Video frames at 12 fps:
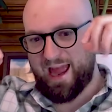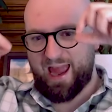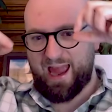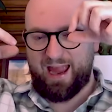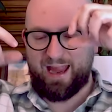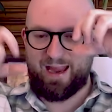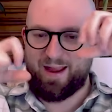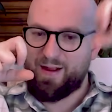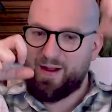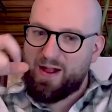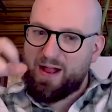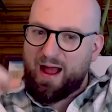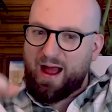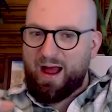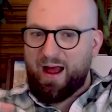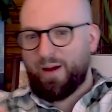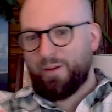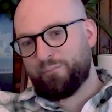we
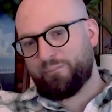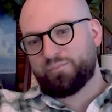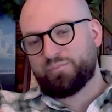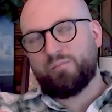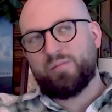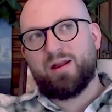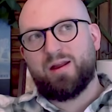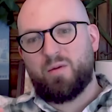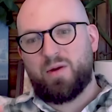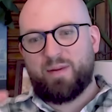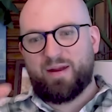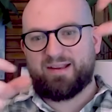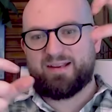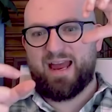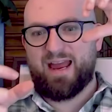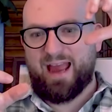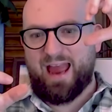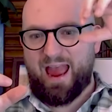basically
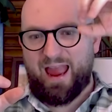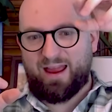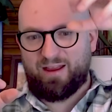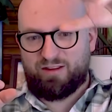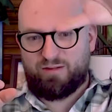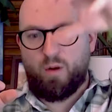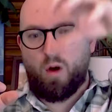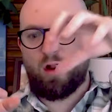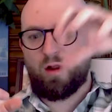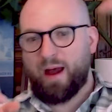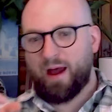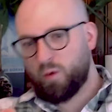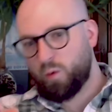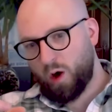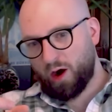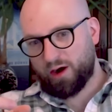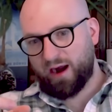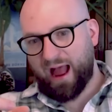take a small amount of
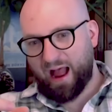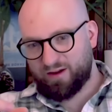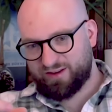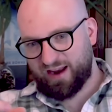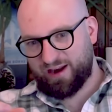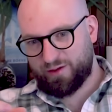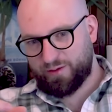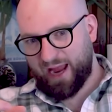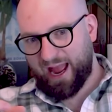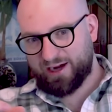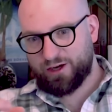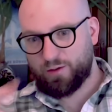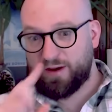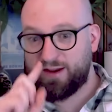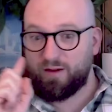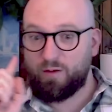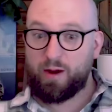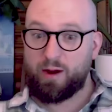water outside of the reactor.
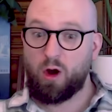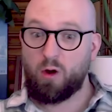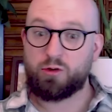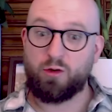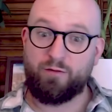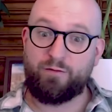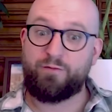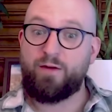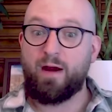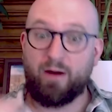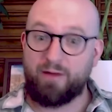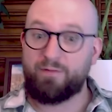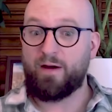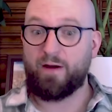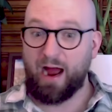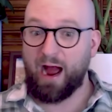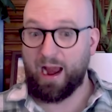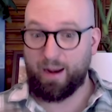We go to a very, very
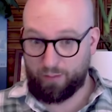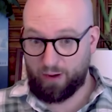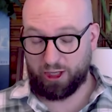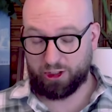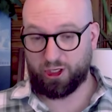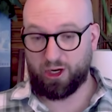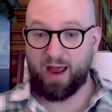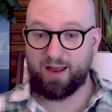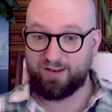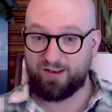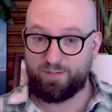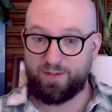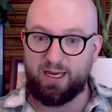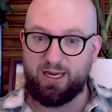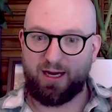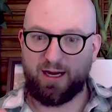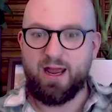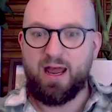high pressure and
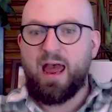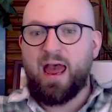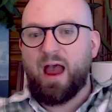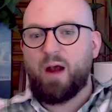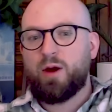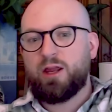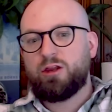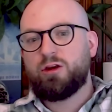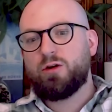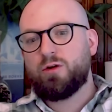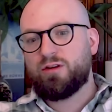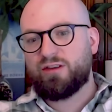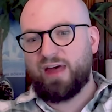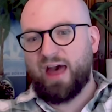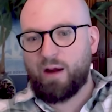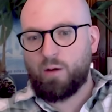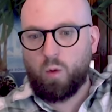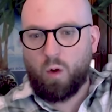speed, and we use
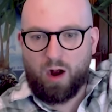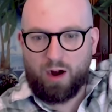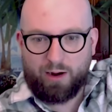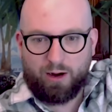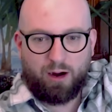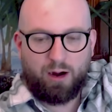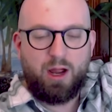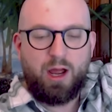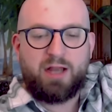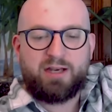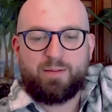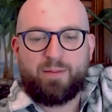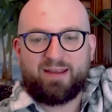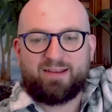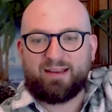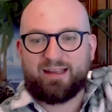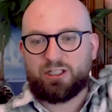that water to basically